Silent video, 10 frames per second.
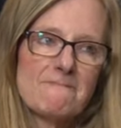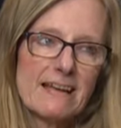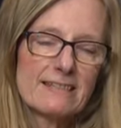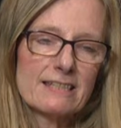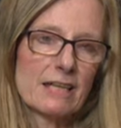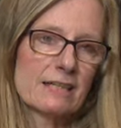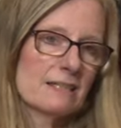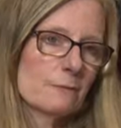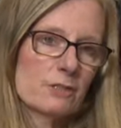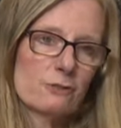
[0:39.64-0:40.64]

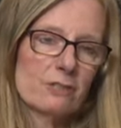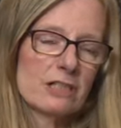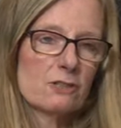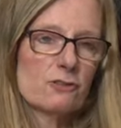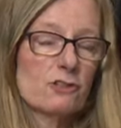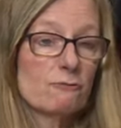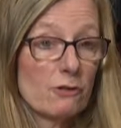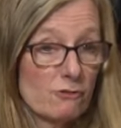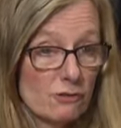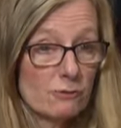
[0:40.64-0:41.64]
fascinating when you read it because she
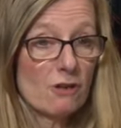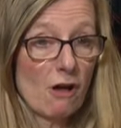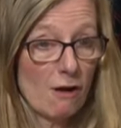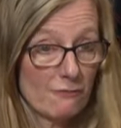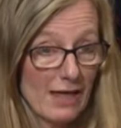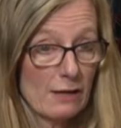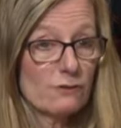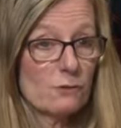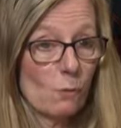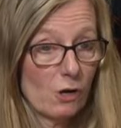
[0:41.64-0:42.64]
wrote two and a half
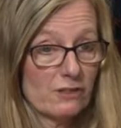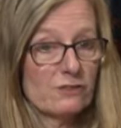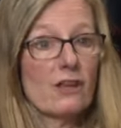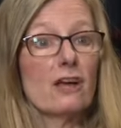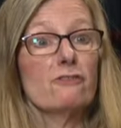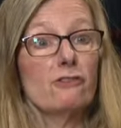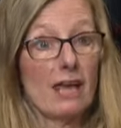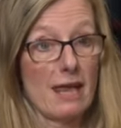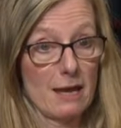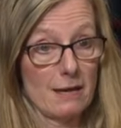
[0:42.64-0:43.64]
thousand words a
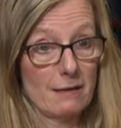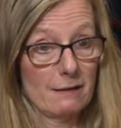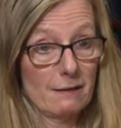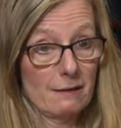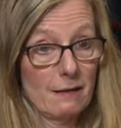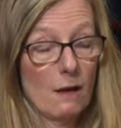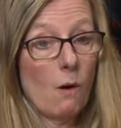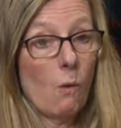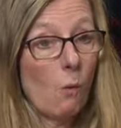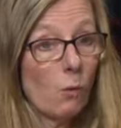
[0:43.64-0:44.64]
day
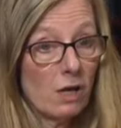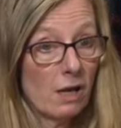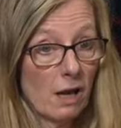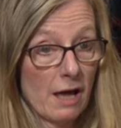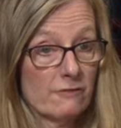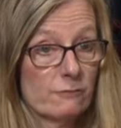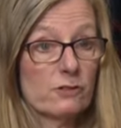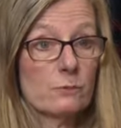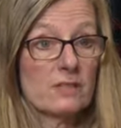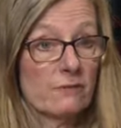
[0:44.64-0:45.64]
all her life.
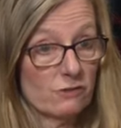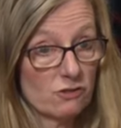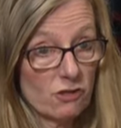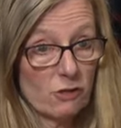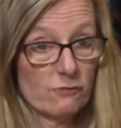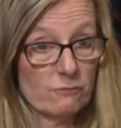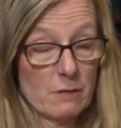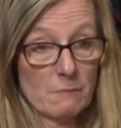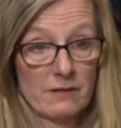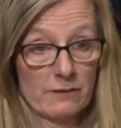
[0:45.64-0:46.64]
She was given the journal from her
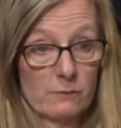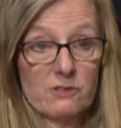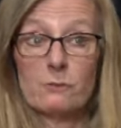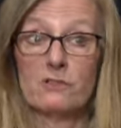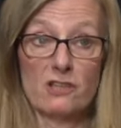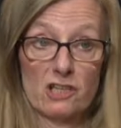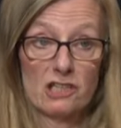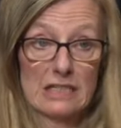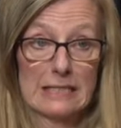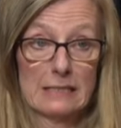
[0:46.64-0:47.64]
mother when she was
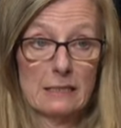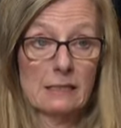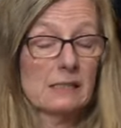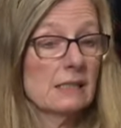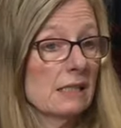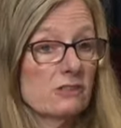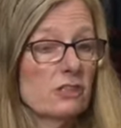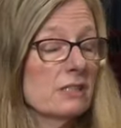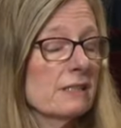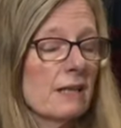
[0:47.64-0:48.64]
13, and she
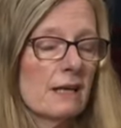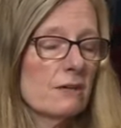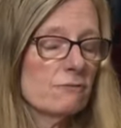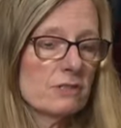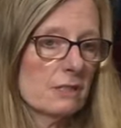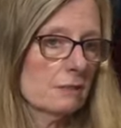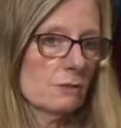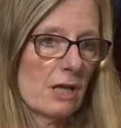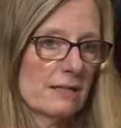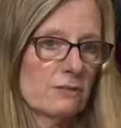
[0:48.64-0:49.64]
did that every single
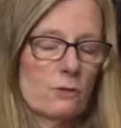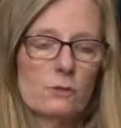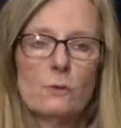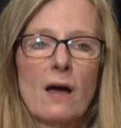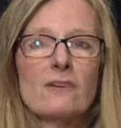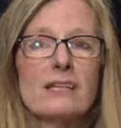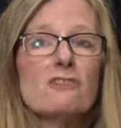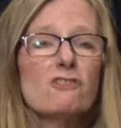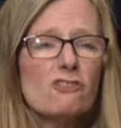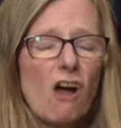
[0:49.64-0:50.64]
day. So you have an
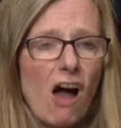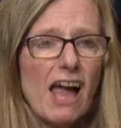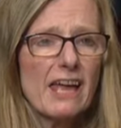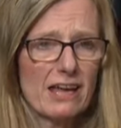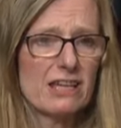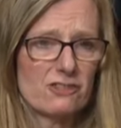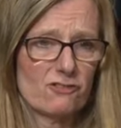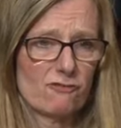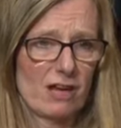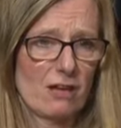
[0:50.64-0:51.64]
entire
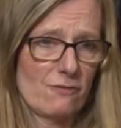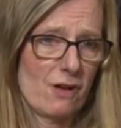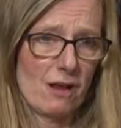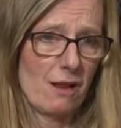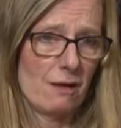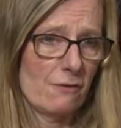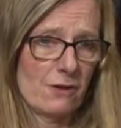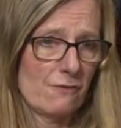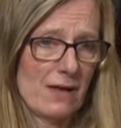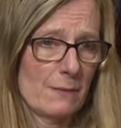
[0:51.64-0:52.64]
history of her, of
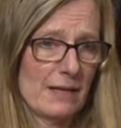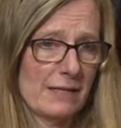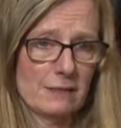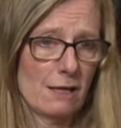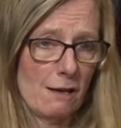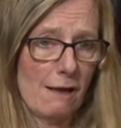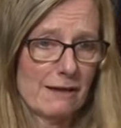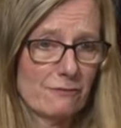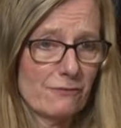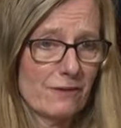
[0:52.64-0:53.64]
her family and her
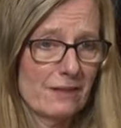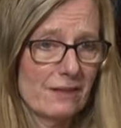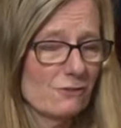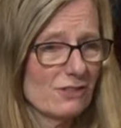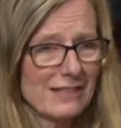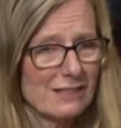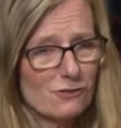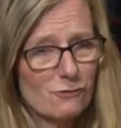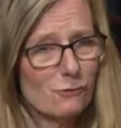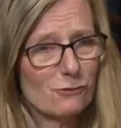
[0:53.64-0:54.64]
life, She's
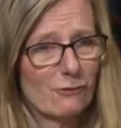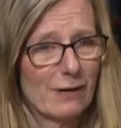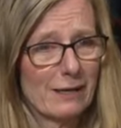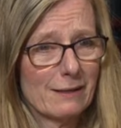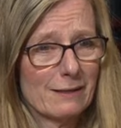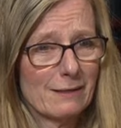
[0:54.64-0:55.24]
extraordinary.